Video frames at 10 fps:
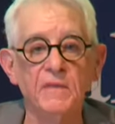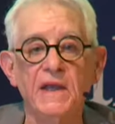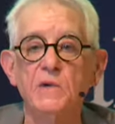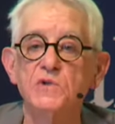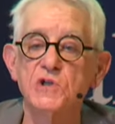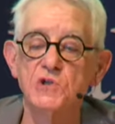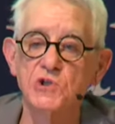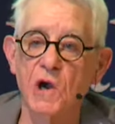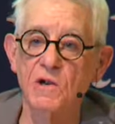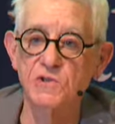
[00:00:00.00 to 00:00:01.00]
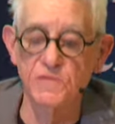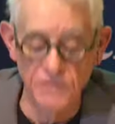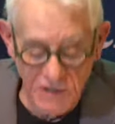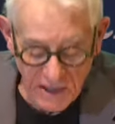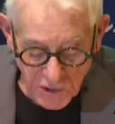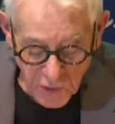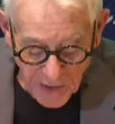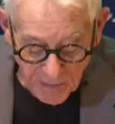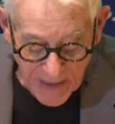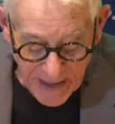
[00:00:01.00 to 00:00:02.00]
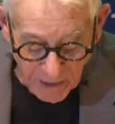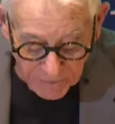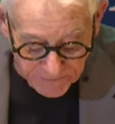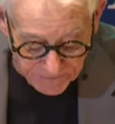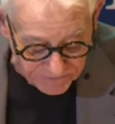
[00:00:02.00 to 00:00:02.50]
he was in charge of censoring mail,